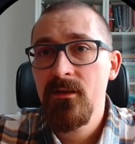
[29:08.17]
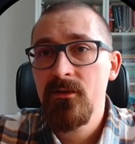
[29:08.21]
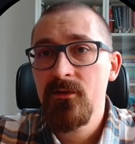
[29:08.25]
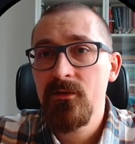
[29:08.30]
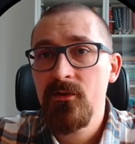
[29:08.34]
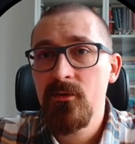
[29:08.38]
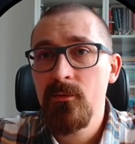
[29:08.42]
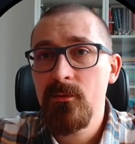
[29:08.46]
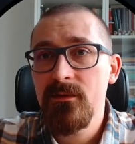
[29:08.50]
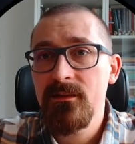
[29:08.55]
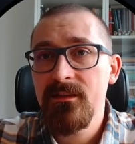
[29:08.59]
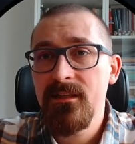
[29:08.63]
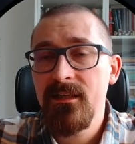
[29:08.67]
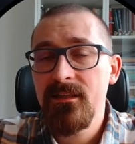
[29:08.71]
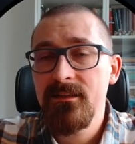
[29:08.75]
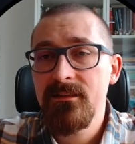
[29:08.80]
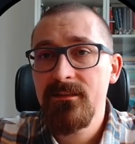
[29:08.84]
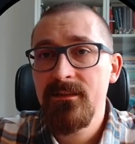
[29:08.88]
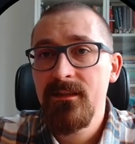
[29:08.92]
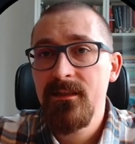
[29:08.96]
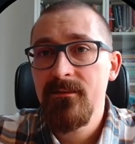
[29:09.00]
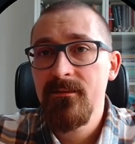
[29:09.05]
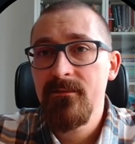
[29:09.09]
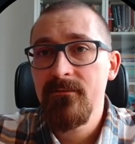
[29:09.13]
you will
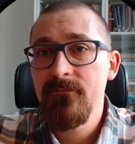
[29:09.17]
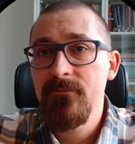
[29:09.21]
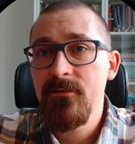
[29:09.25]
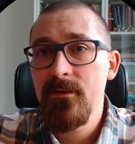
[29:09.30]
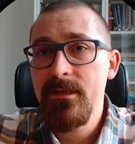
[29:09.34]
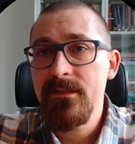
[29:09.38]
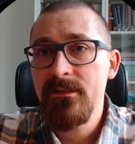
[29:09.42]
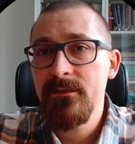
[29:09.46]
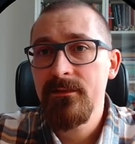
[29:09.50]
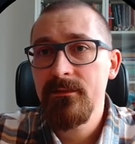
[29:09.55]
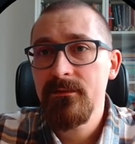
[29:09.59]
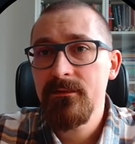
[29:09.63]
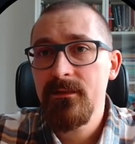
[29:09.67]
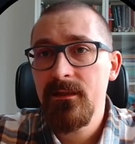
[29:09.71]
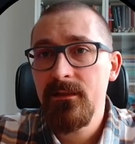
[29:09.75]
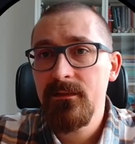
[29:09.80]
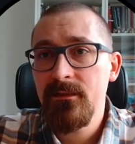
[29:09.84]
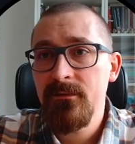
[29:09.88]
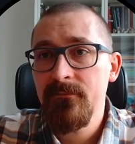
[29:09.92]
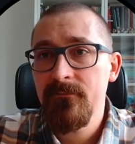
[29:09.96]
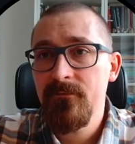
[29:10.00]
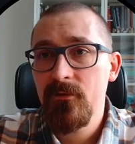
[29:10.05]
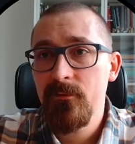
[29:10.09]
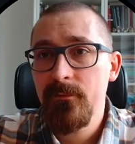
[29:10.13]
get very detailed
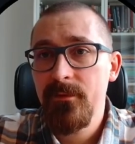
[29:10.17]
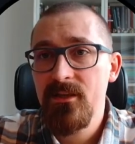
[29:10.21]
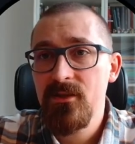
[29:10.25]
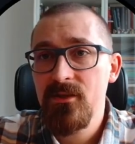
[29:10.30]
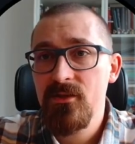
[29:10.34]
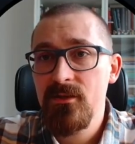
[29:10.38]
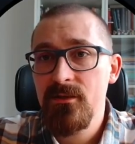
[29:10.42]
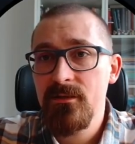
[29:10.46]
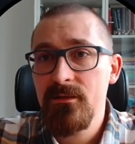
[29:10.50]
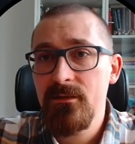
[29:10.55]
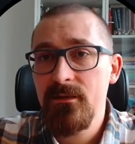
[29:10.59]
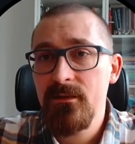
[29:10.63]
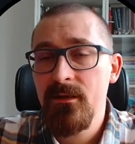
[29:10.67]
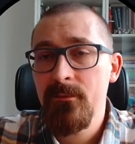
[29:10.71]
information